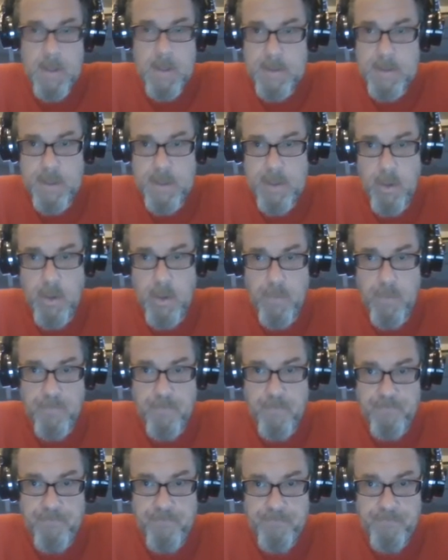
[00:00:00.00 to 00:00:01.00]
So
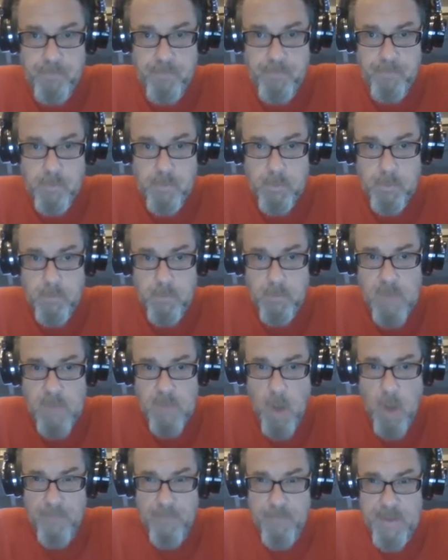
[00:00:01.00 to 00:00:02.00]

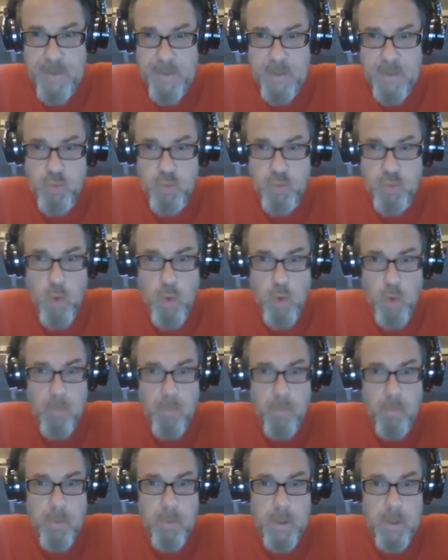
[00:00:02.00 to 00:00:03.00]
hopefully, this
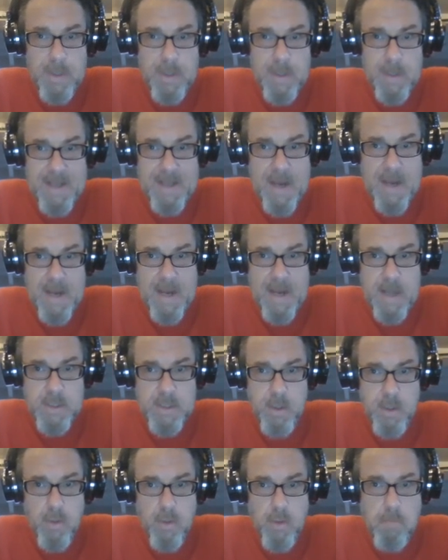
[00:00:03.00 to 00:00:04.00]
won't lead
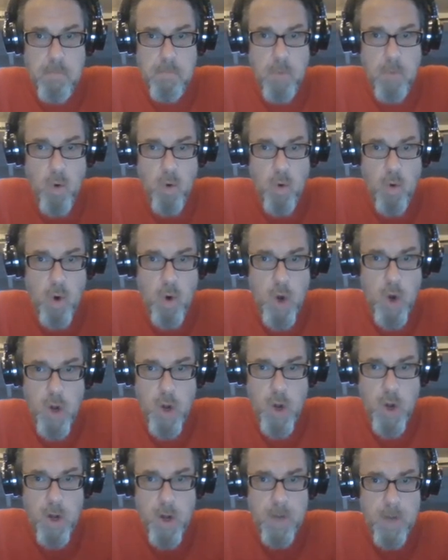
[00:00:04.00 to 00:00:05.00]
to
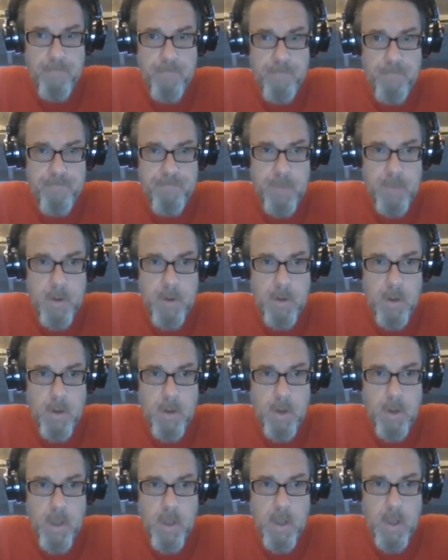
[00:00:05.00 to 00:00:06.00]
more
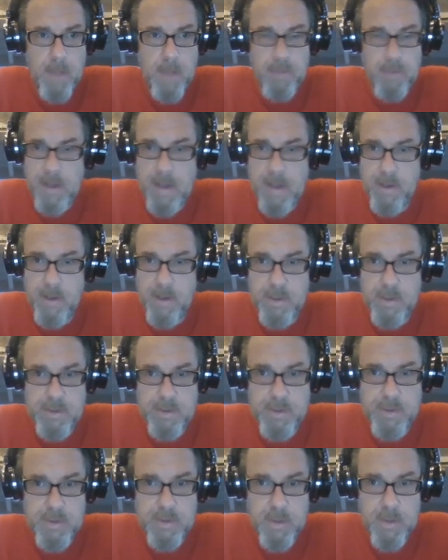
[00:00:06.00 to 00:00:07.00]
uh,
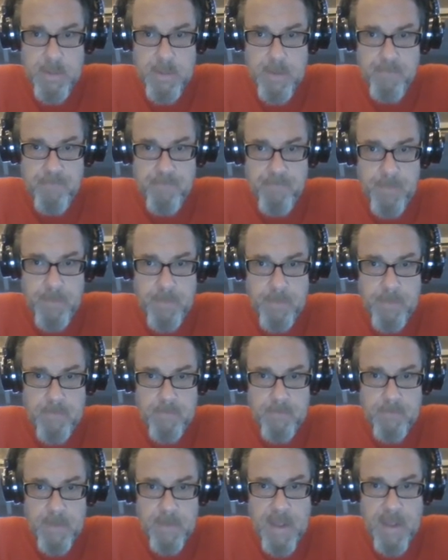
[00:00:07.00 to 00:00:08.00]
players
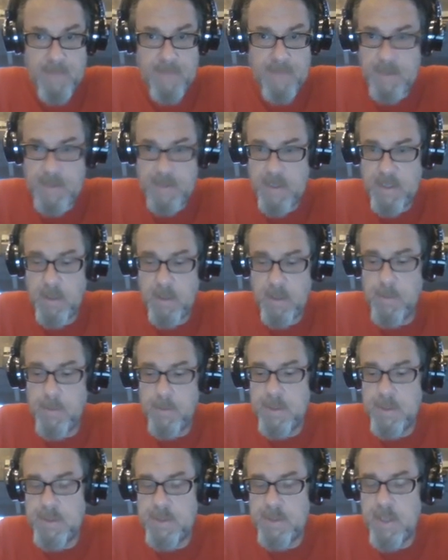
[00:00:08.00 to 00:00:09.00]
having to deal
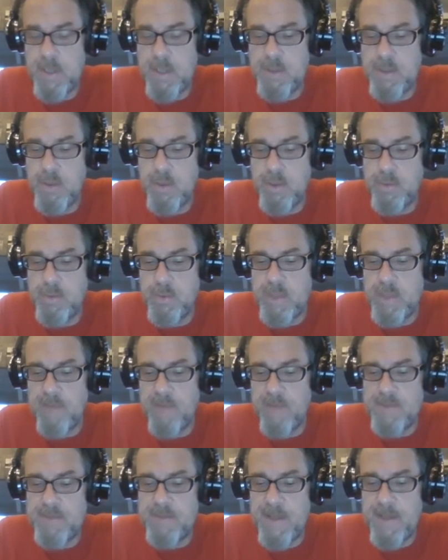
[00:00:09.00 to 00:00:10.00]
with this issue.
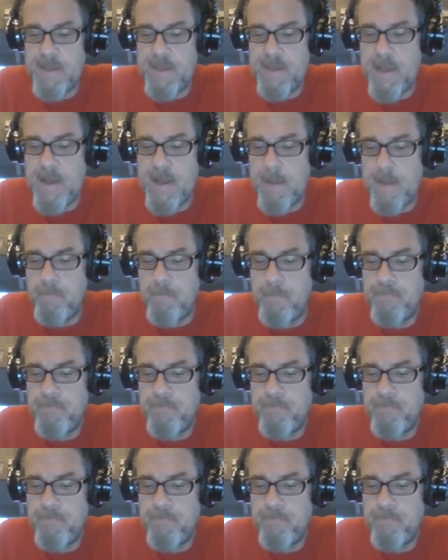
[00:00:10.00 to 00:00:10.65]
Self said that